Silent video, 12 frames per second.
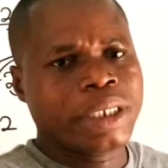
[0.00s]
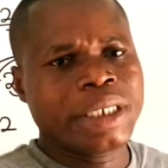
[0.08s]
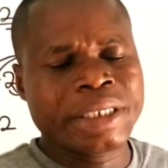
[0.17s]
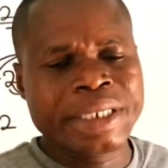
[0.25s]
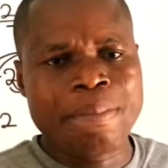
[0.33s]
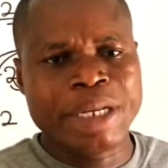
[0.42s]

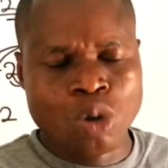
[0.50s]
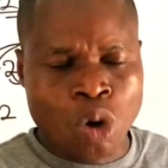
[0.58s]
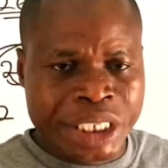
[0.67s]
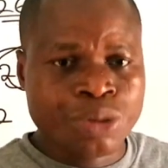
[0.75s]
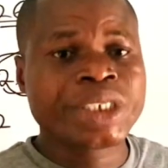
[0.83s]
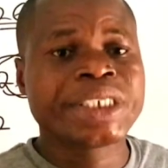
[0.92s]
numbers or
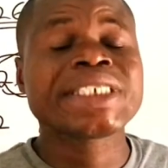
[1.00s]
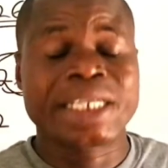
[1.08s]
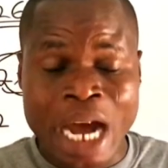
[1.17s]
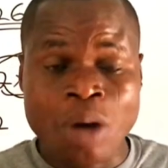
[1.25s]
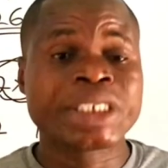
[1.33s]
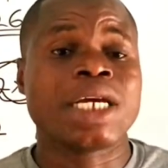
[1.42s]
is restricted,
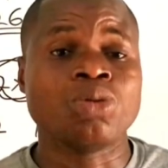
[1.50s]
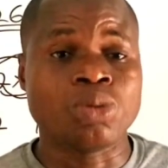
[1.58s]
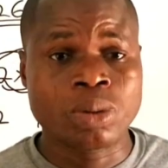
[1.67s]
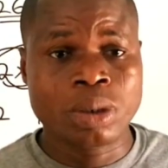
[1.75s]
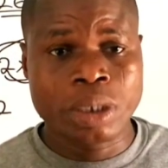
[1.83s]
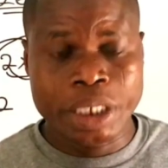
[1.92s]
I will tell you
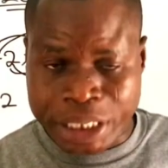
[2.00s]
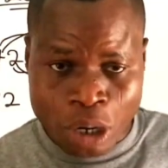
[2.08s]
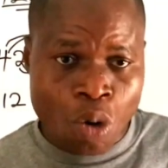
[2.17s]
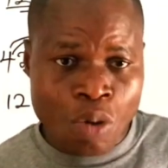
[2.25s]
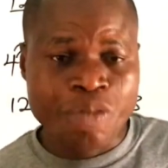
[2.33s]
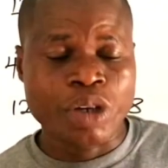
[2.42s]
it
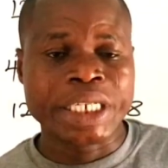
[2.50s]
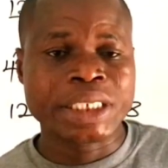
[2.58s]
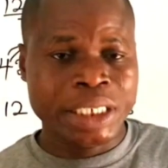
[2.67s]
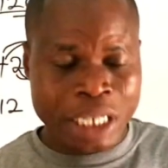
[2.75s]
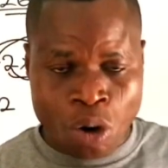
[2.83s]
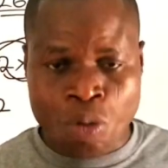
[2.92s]
cannot work for this,
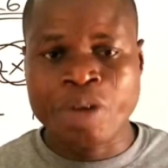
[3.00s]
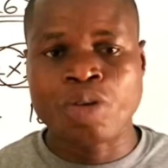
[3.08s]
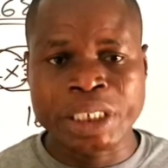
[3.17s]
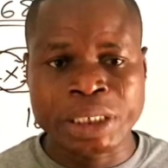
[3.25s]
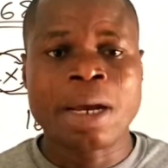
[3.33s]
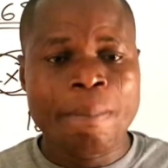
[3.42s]
it cannot work for
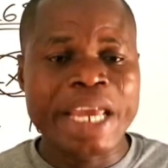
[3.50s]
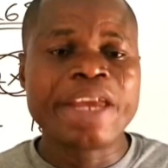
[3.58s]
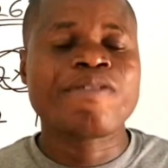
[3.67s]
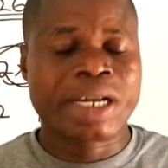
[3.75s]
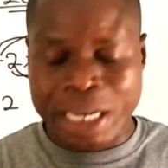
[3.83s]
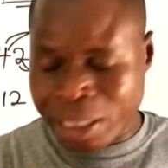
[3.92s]
this. But if
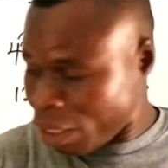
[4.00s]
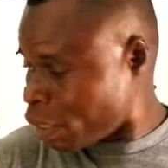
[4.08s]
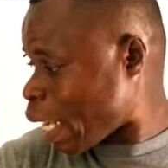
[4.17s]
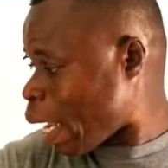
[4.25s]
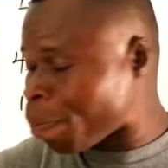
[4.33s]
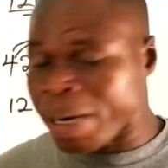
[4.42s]
it
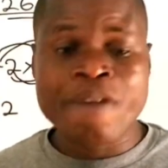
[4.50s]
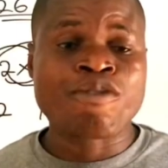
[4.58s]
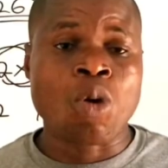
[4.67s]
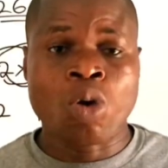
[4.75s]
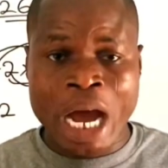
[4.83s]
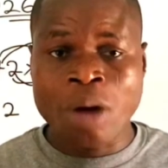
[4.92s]
can apply for
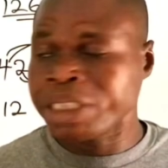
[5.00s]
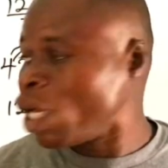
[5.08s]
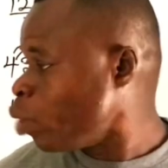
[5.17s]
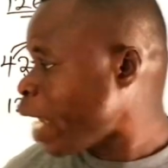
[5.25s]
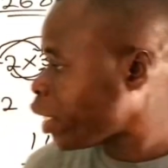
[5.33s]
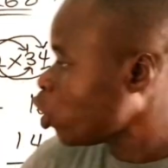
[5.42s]
all, I will tell you
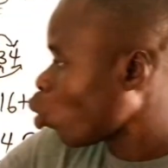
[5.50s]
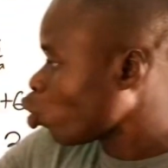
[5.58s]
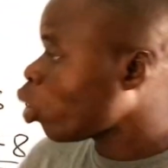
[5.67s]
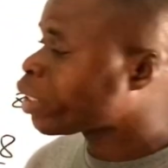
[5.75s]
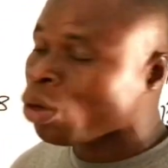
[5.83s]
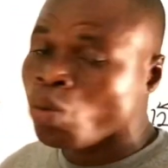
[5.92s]
like this
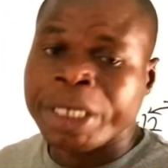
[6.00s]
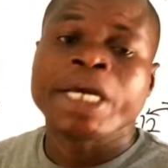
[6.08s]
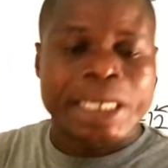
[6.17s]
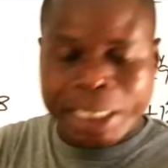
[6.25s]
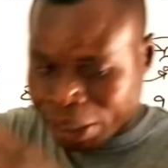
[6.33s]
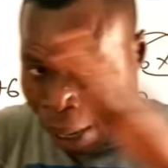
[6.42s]
horizontal way,
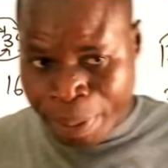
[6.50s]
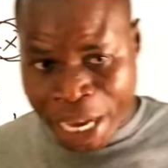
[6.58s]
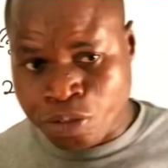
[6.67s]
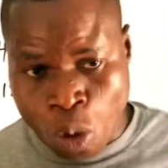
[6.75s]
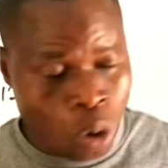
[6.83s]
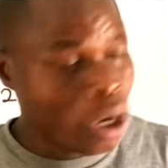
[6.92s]
it applies for all.